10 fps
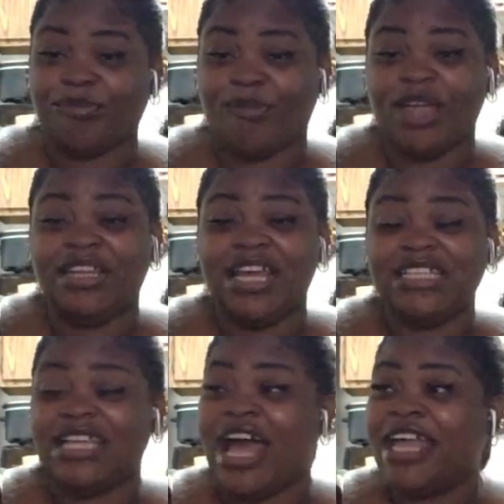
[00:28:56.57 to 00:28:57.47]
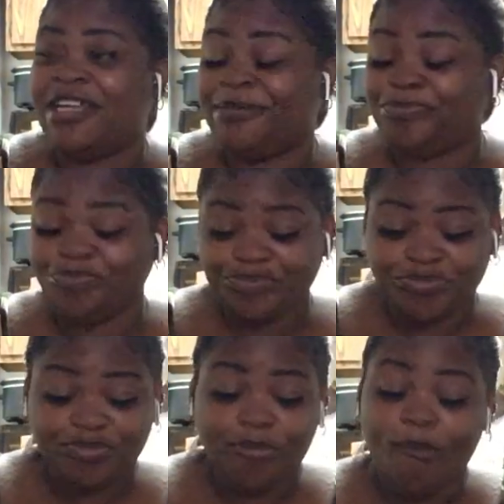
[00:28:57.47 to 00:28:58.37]
And that's how I am
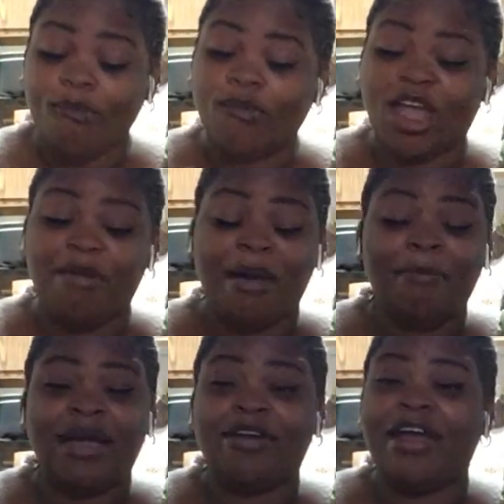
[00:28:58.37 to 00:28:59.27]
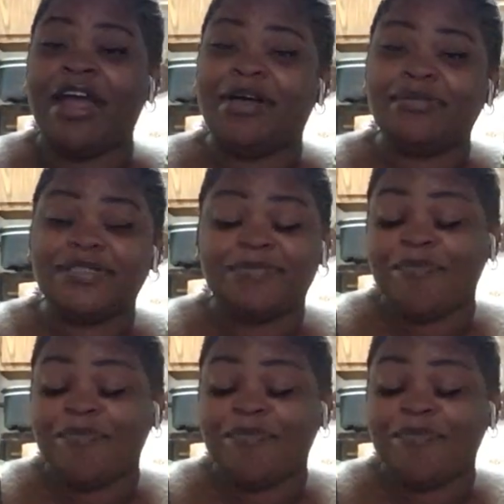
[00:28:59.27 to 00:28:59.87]
about my crabs.